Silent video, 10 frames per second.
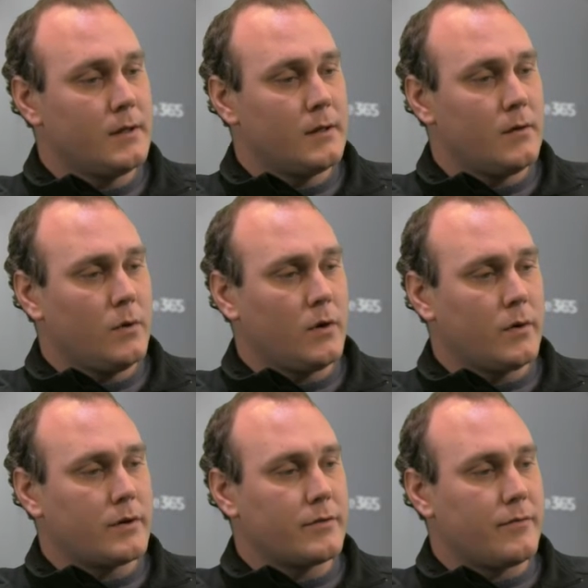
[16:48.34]
Work
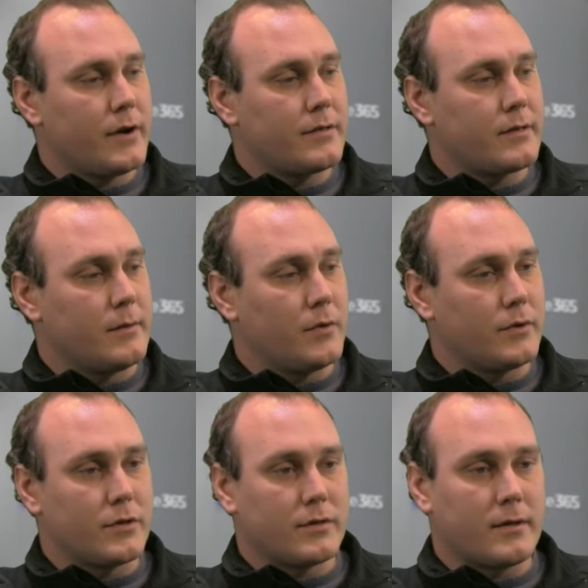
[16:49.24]
order is very simple. It's
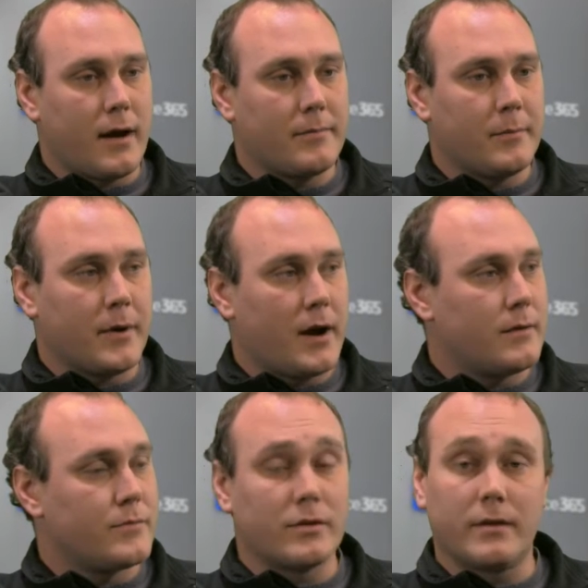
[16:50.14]
just top to
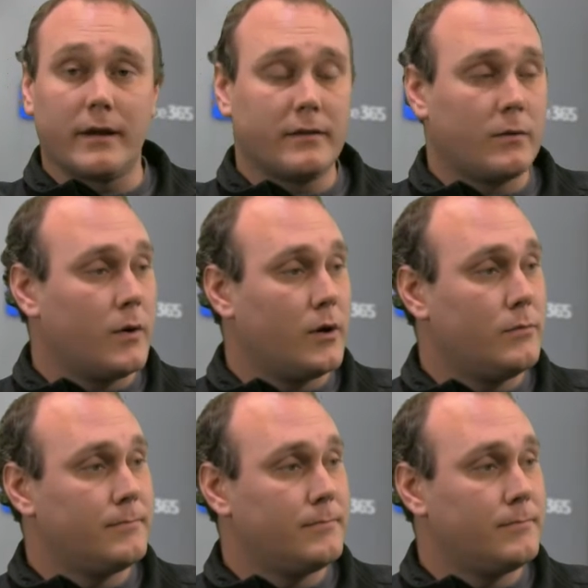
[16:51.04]
bottom, just like the quote.